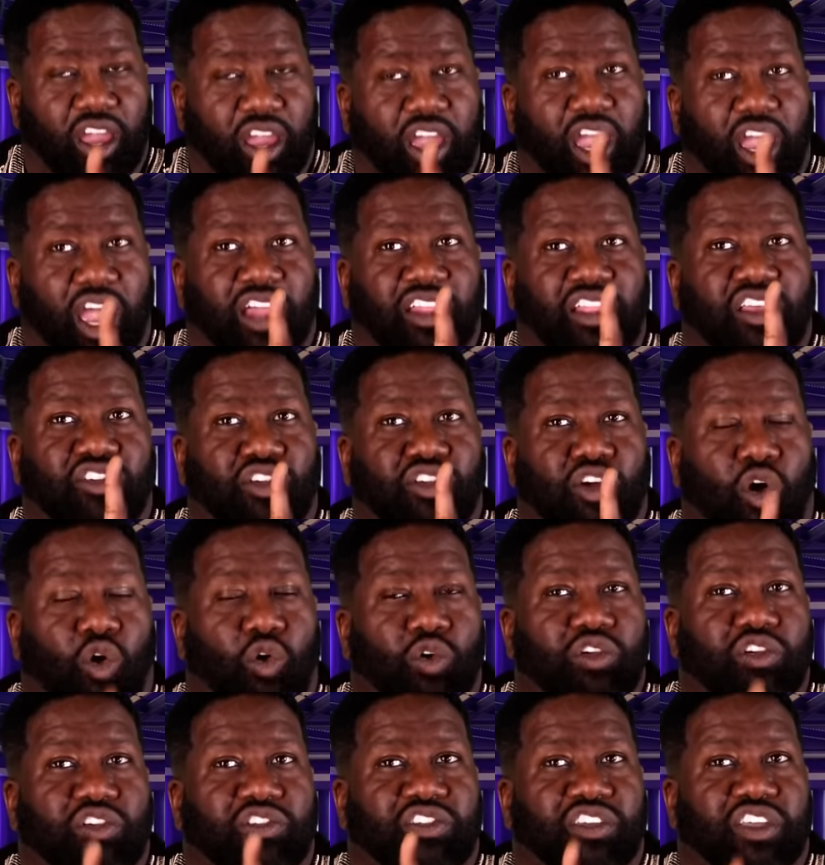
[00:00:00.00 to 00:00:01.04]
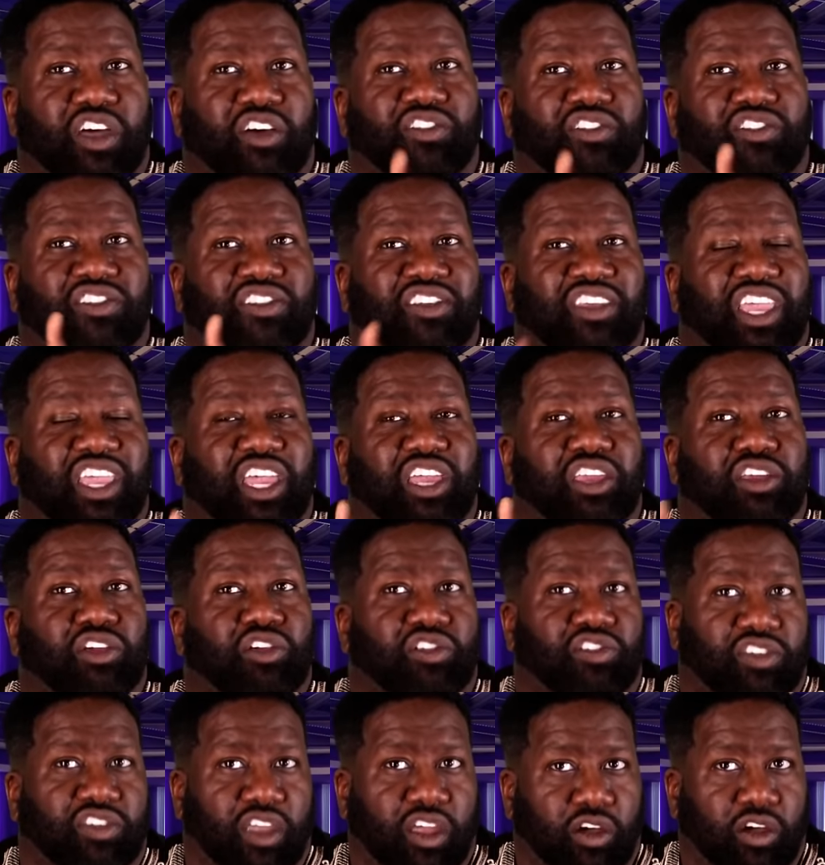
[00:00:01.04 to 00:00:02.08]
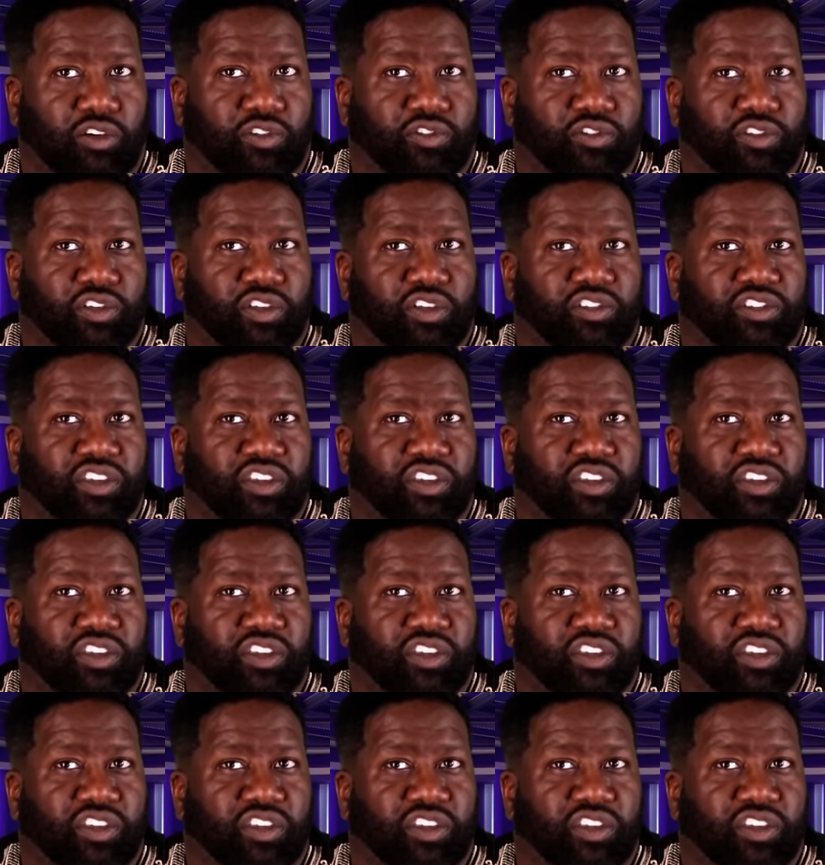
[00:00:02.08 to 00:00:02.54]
At least go yourself, see it yourself.